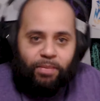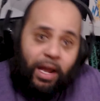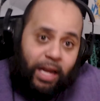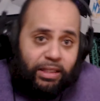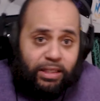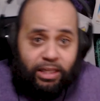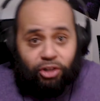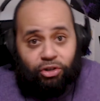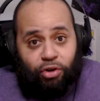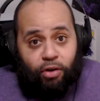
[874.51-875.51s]
I like to see
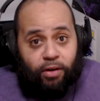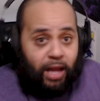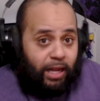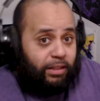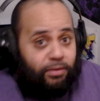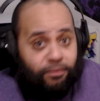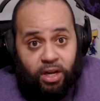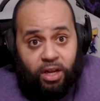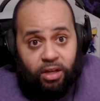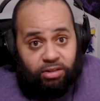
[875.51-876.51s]
the story. I like
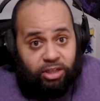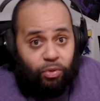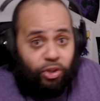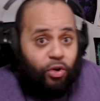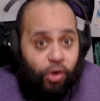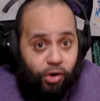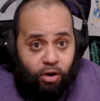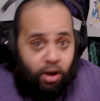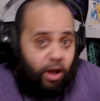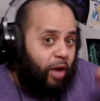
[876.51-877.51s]
to see what's going
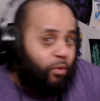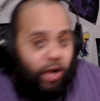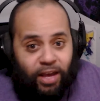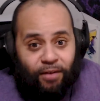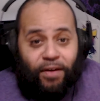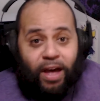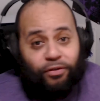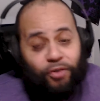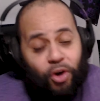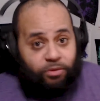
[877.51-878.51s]
on. I don't want to hit
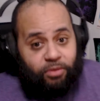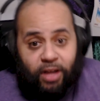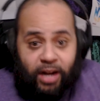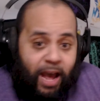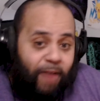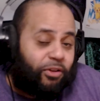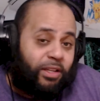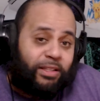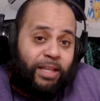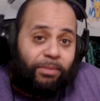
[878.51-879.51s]
fast forward. You're going to have to
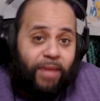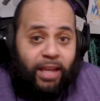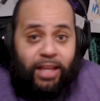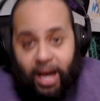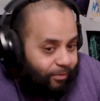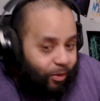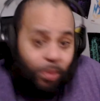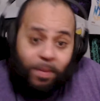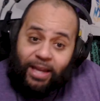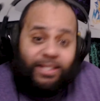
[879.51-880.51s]
accept that, y'all. We
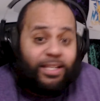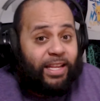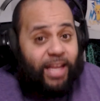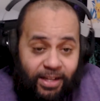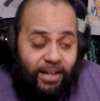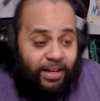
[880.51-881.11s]
made it to the end.